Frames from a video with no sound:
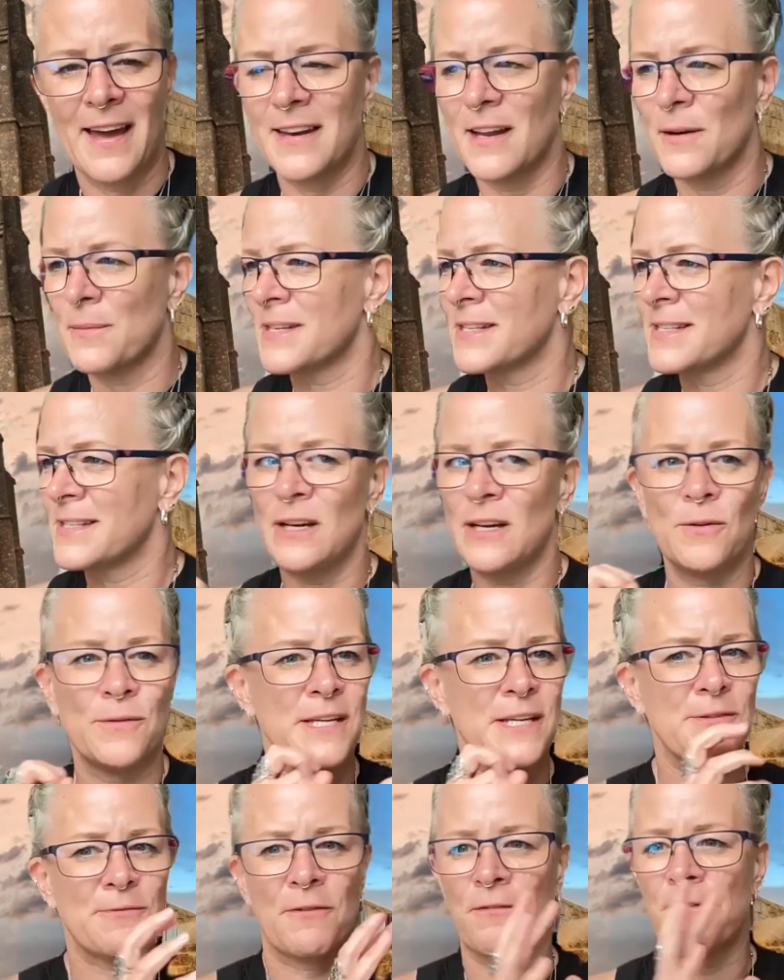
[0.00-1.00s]
And I was seeing all
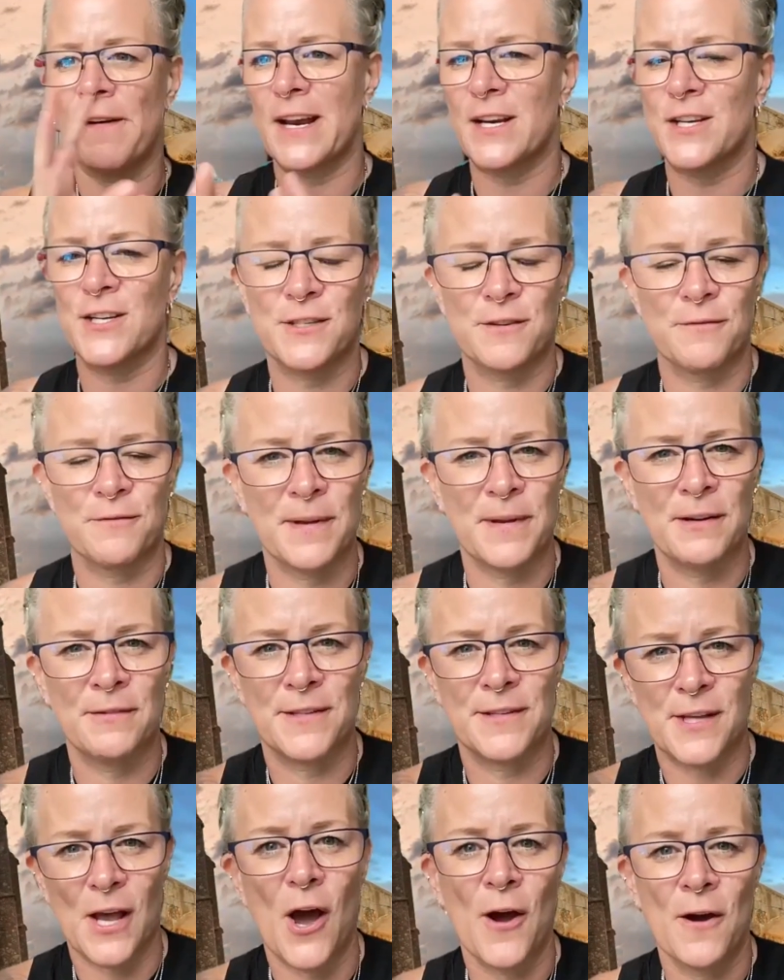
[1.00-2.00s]
these reflections of
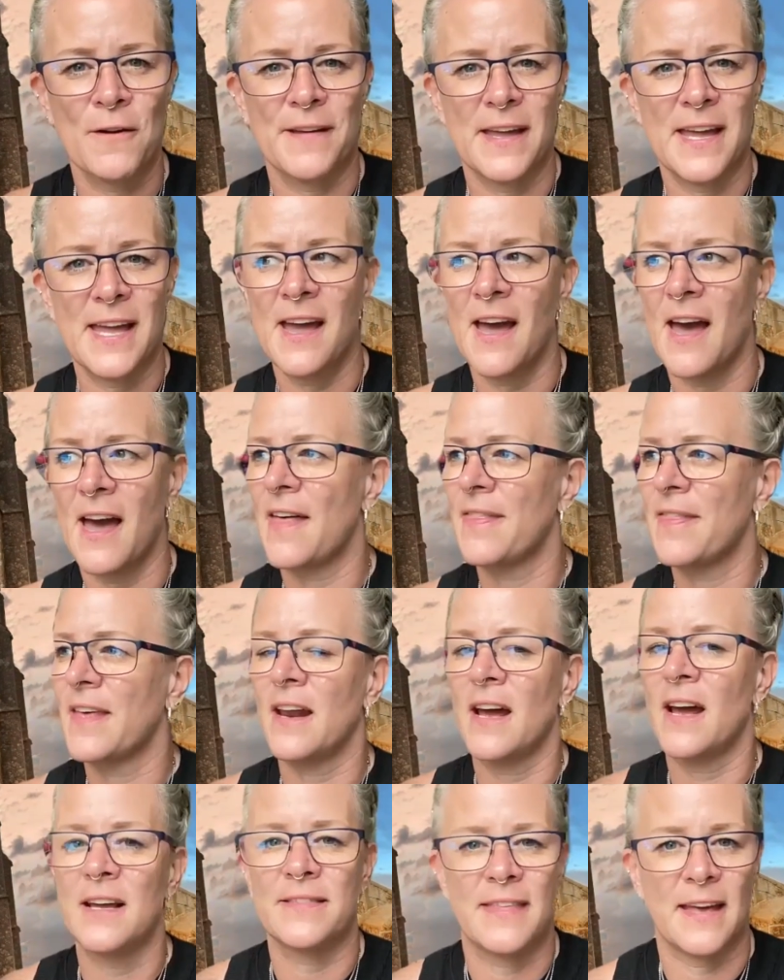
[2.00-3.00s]
mirrors over here. And
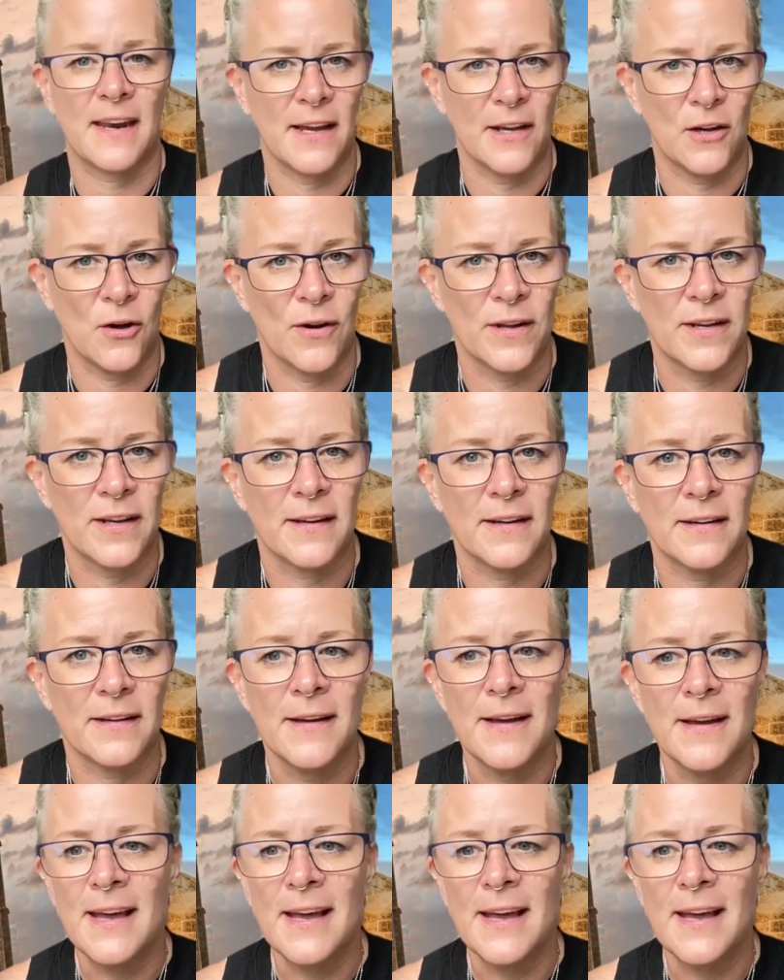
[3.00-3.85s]
then I got it.